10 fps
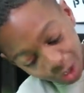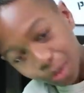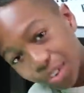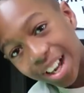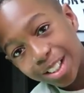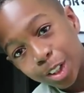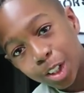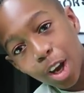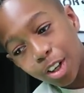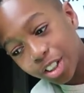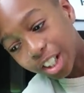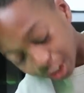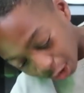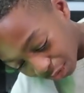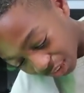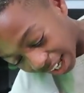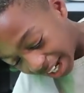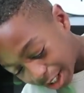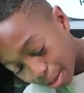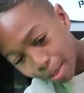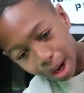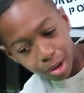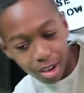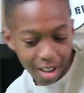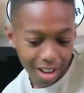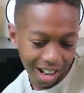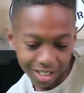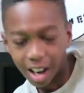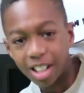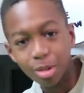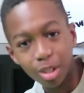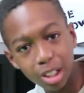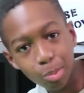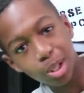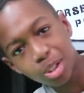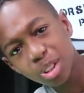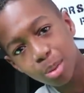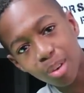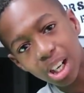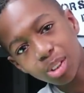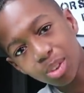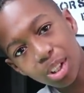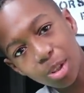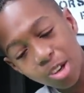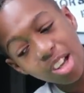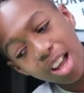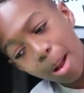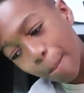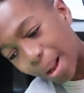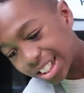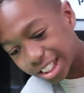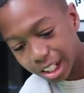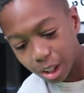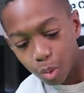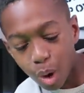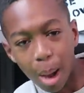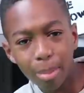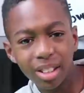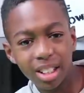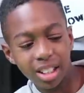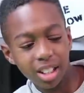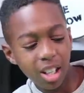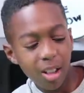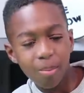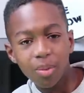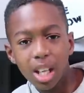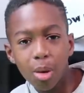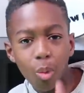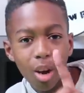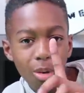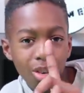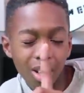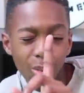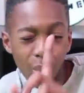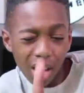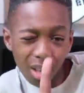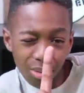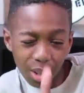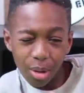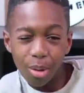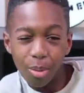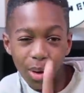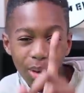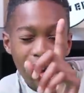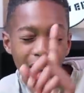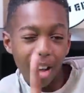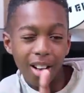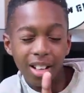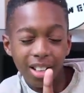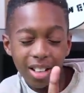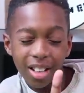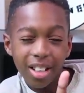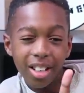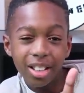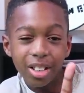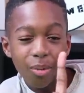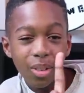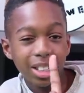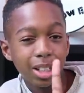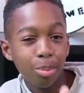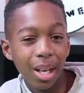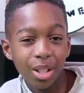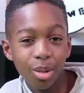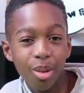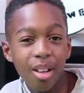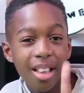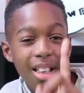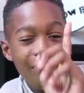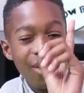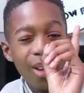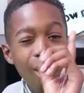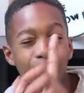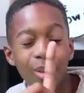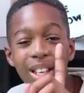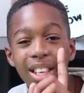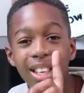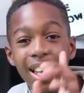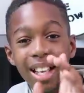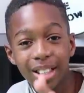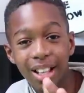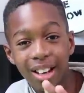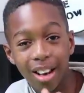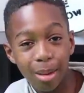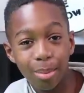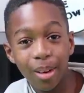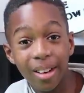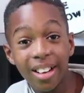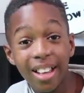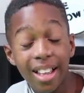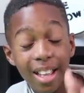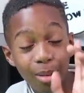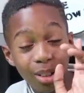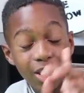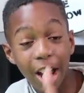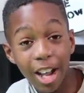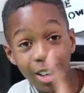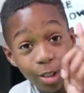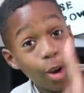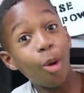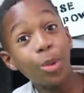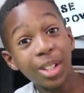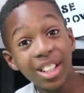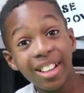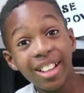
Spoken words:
Don't forget to turn on that notification bell. And guys, I've got a special surprise for you. Basically, what happens is, one of you will earn something special. If you only hit the like button, it will turn gold.